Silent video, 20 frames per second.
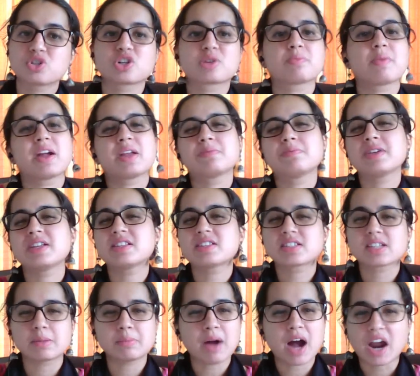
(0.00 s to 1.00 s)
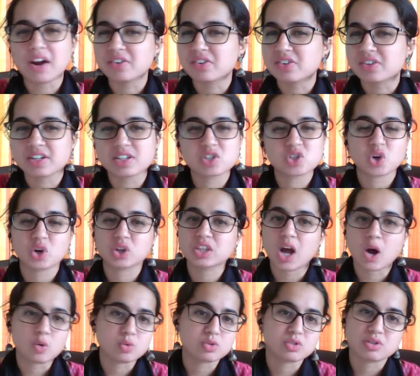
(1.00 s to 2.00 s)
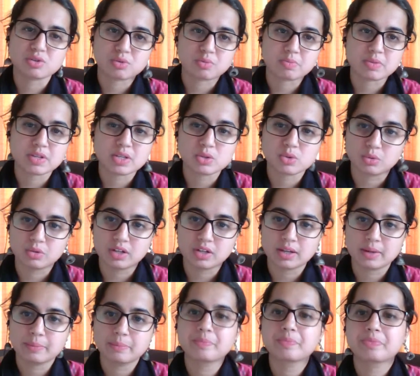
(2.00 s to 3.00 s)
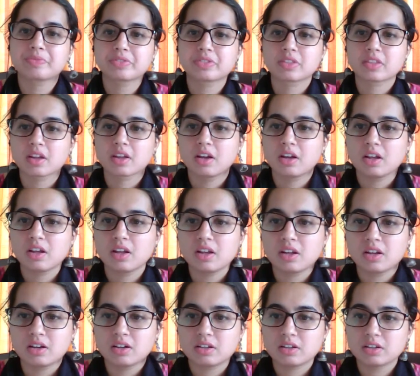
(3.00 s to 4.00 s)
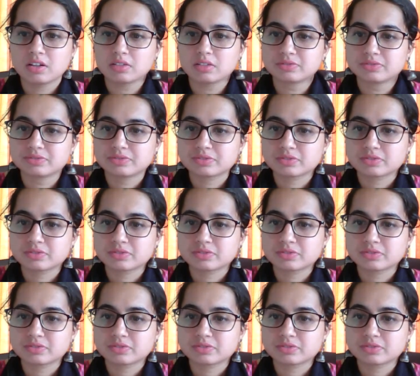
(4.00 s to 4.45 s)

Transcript: it might be in some hundreds or thousand rupees only. Um,